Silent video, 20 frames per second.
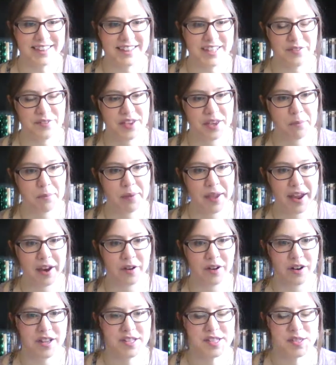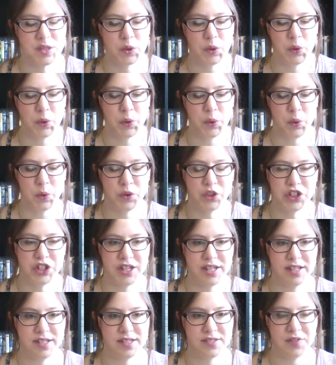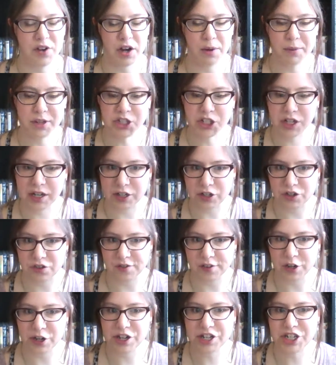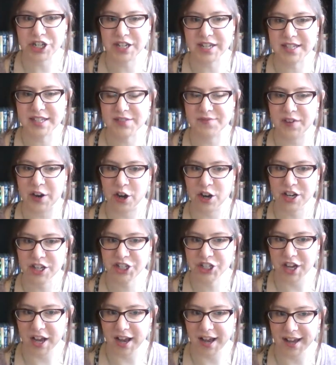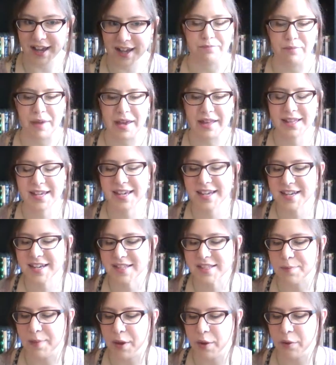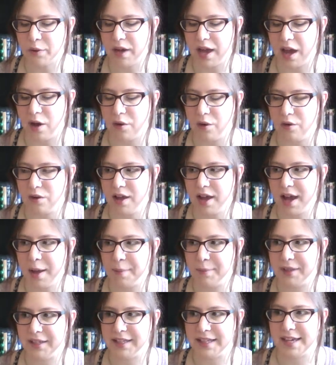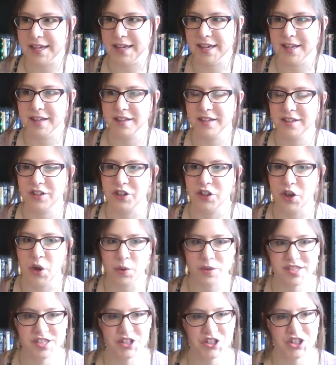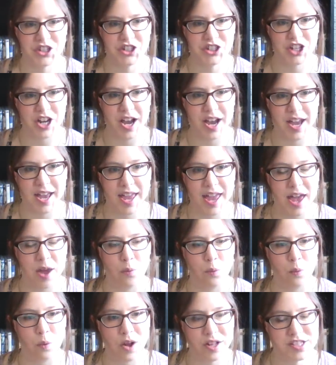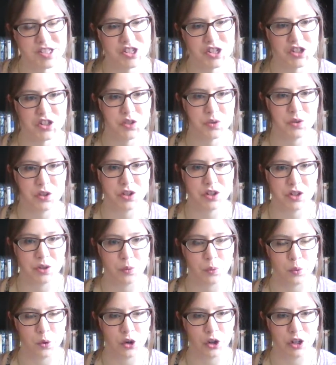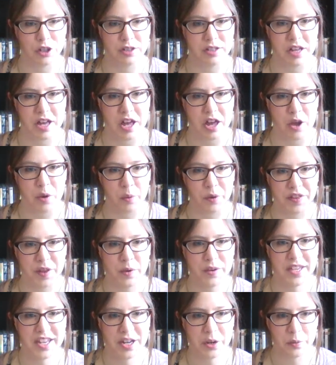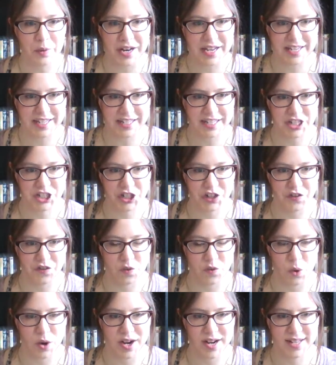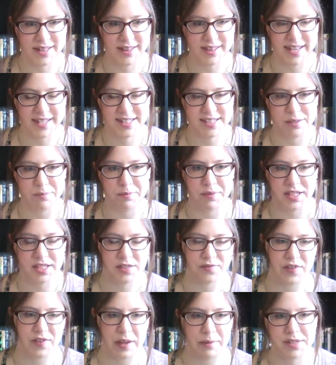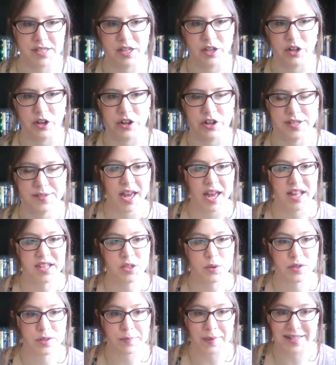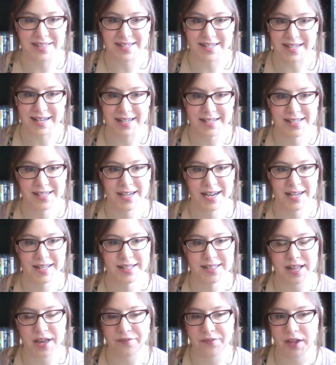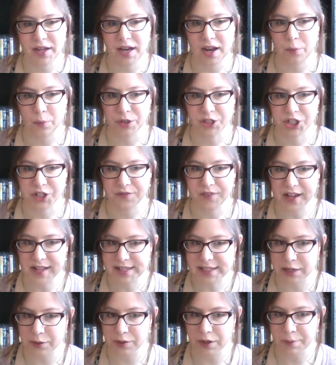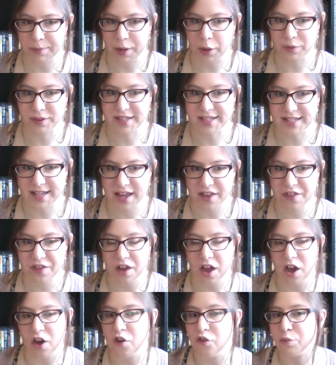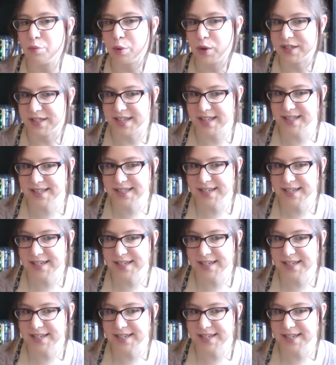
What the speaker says: living in Paris who she's very much an introvert. She's very shy. Mainly it is about how Amélie knows that she's shy and wants to do good in the world without getting recognition for it, like some of these fame seekers. And so it's based in 1997, and when she finds out about the death of Princess